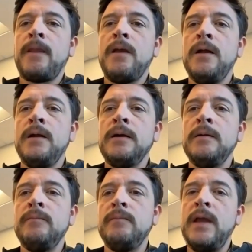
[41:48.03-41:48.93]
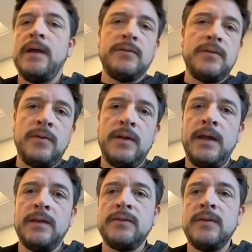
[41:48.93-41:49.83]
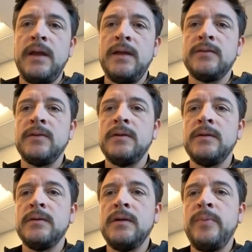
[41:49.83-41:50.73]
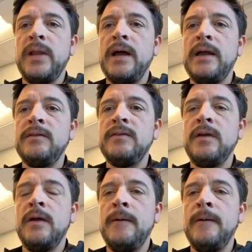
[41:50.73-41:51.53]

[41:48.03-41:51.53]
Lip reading: Yeah, so the answer applies.